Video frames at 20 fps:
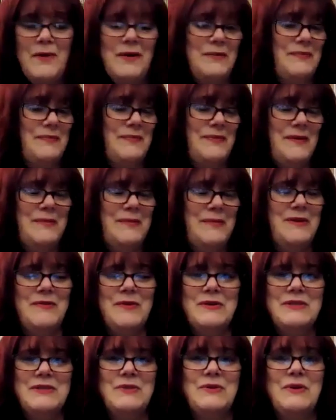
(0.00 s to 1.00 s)
Well, I mean, of
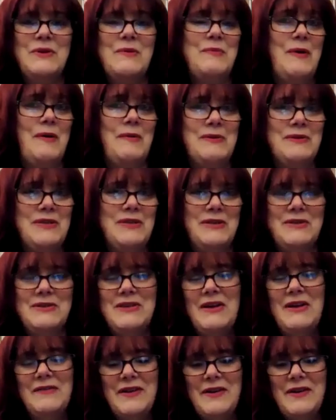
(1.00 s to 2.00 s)
course, you could publish it
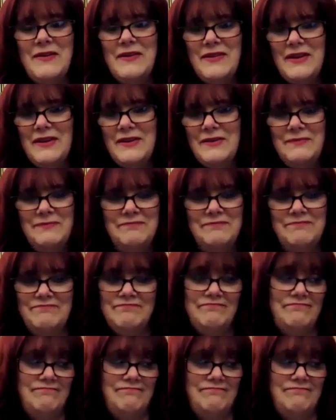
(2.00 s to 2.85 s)
yourself now, and then